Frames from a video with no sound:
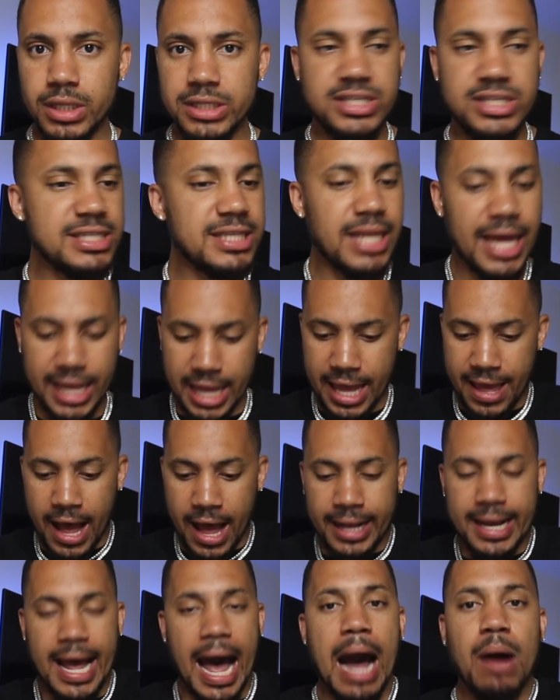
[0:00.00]
Just like a
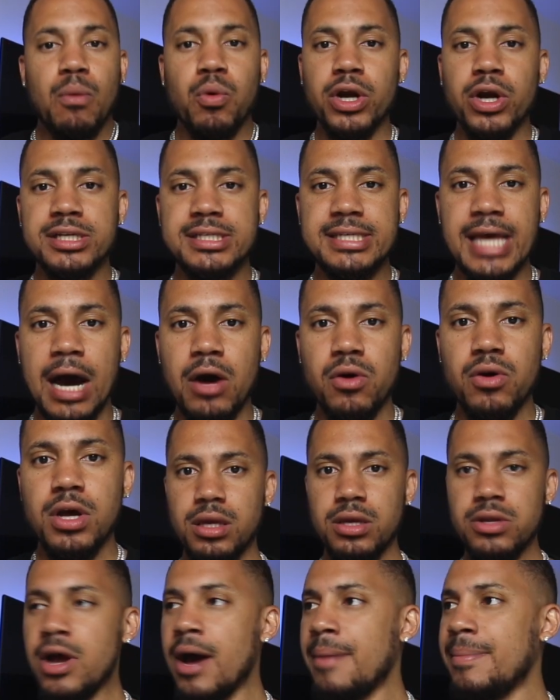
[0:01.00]
guy works out.
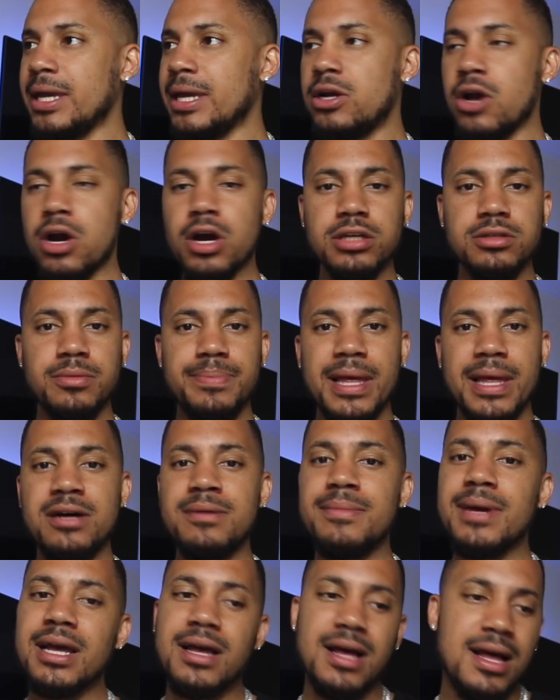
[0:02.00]
You know how many girls will be like, oh
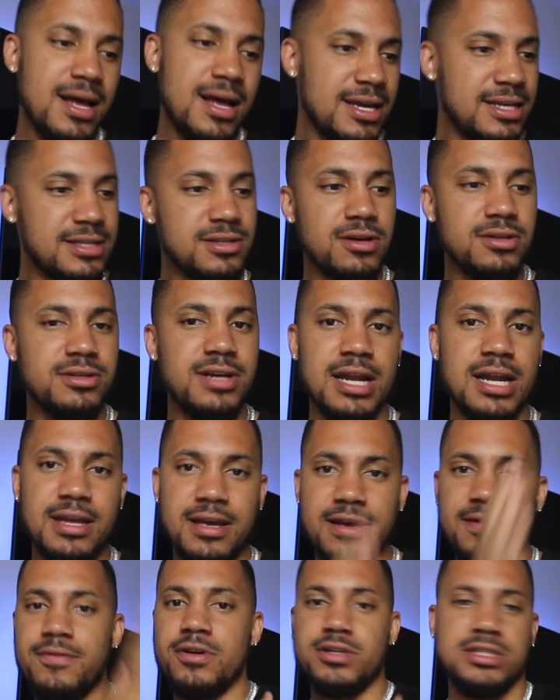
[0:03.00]
my God, he's so
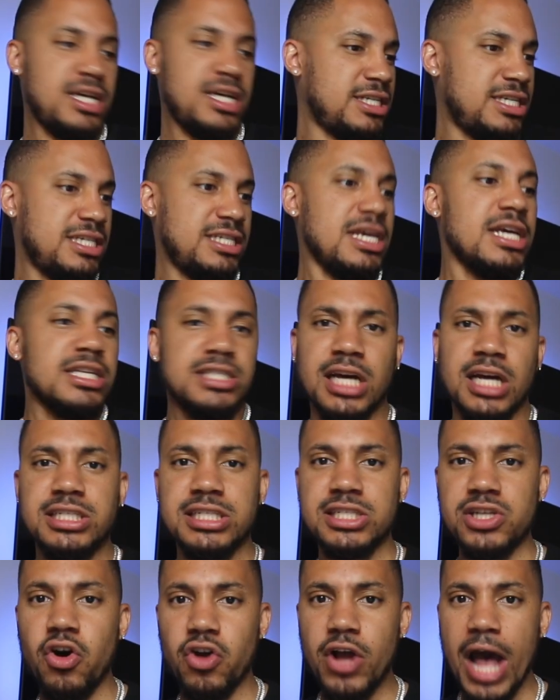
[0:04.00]
attractive, or
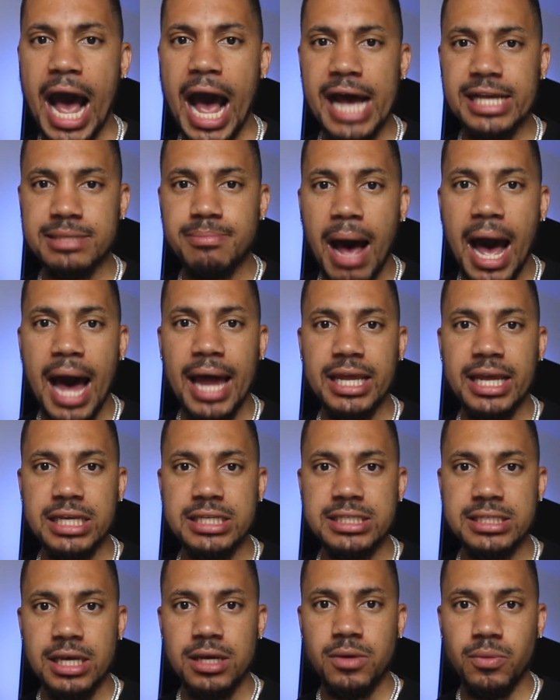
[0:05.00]
touches on guys'
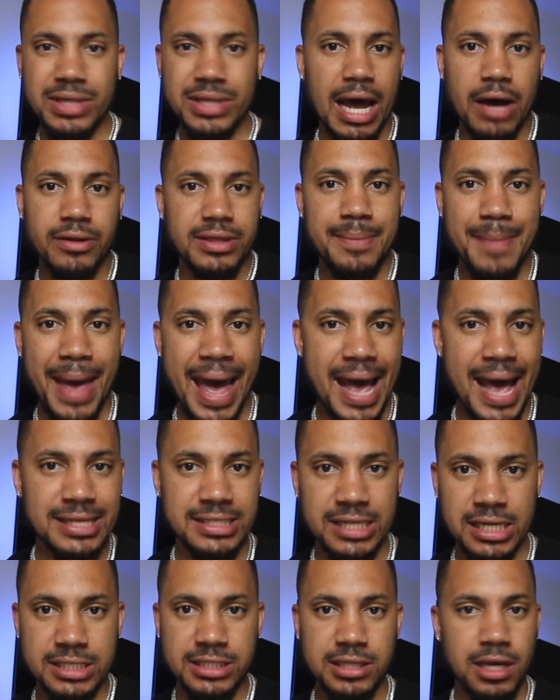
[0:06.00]
bodies without them
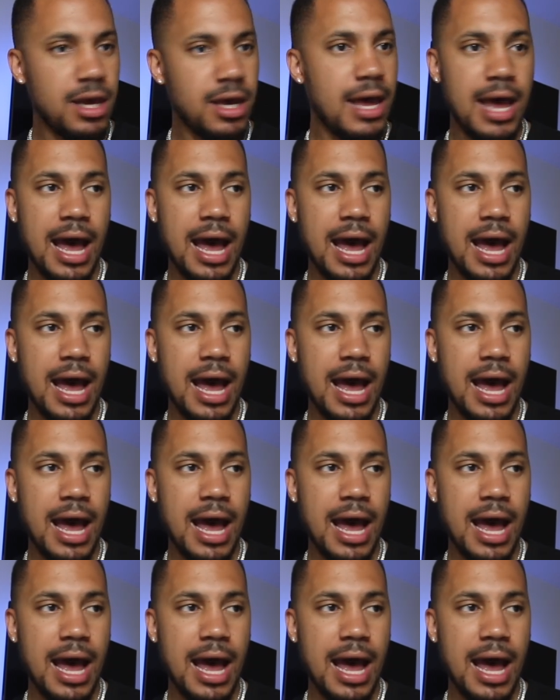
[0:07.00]
asking and stuff.